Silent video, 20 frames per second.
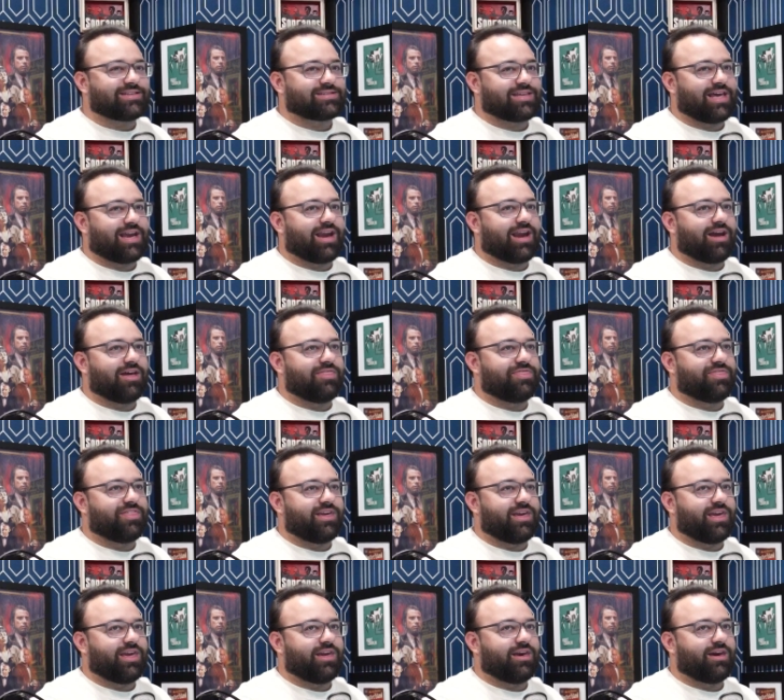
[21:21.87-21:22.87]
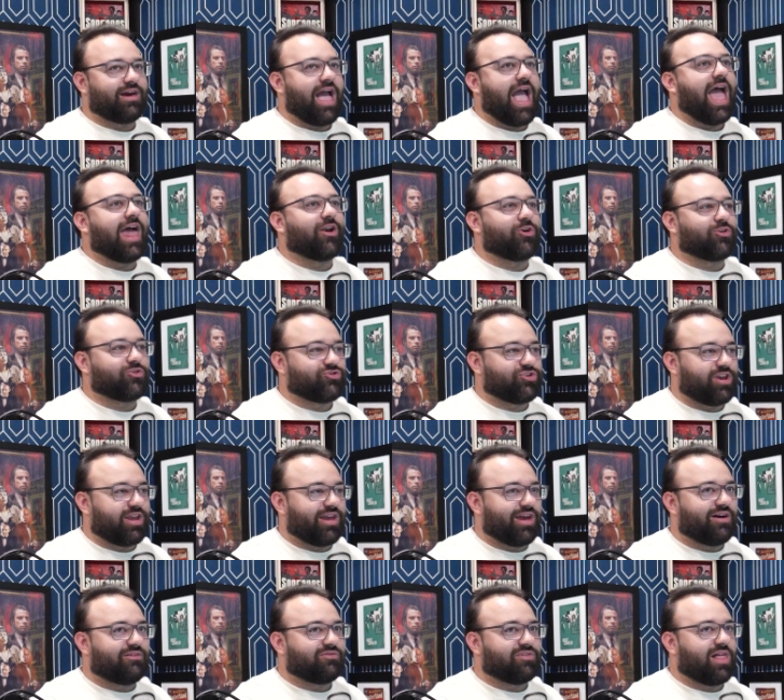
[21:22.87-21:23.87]
like the energy
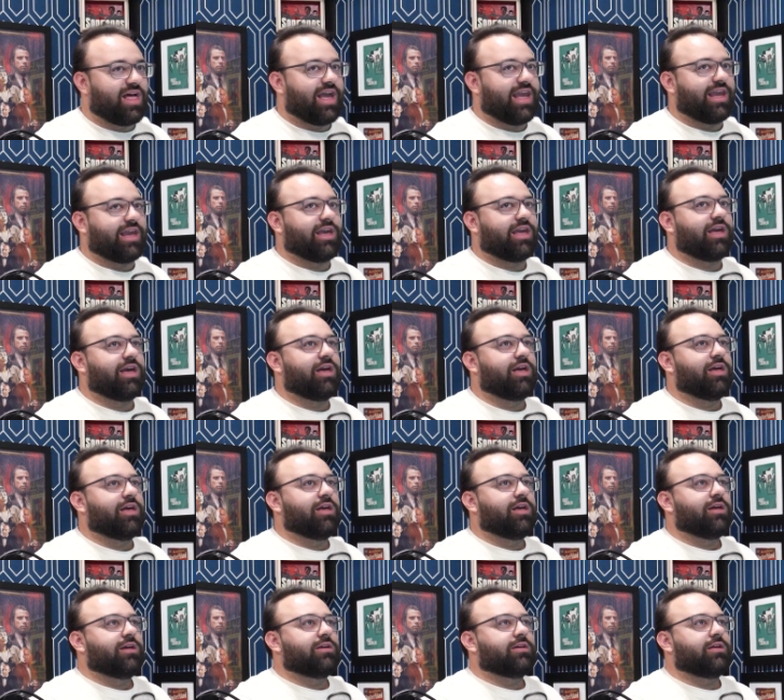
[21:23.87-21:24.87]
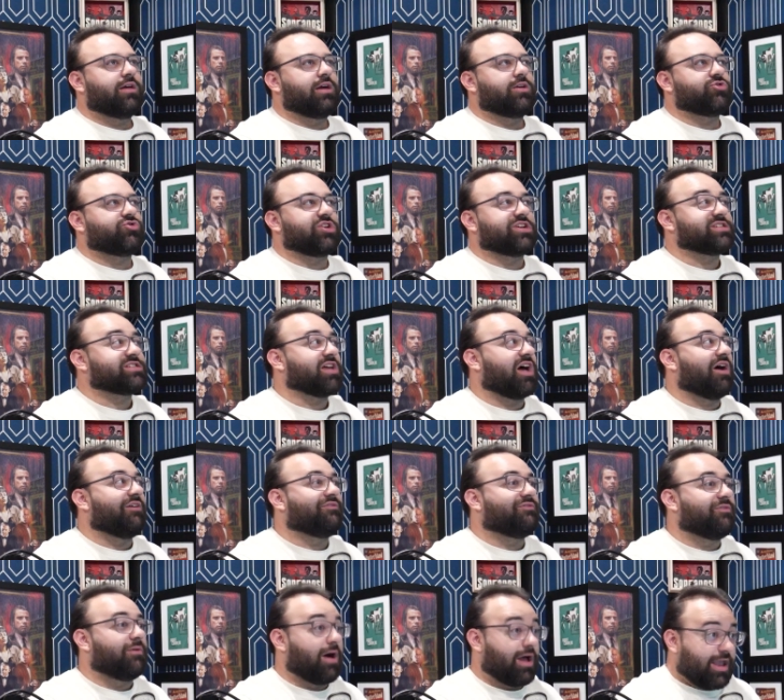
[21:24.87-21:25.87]
of like just
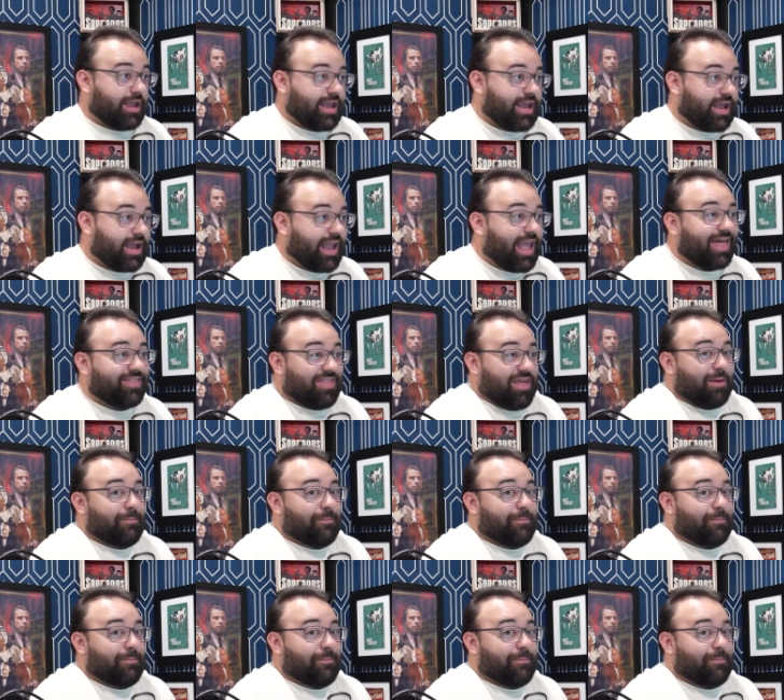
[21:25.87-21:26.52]
again like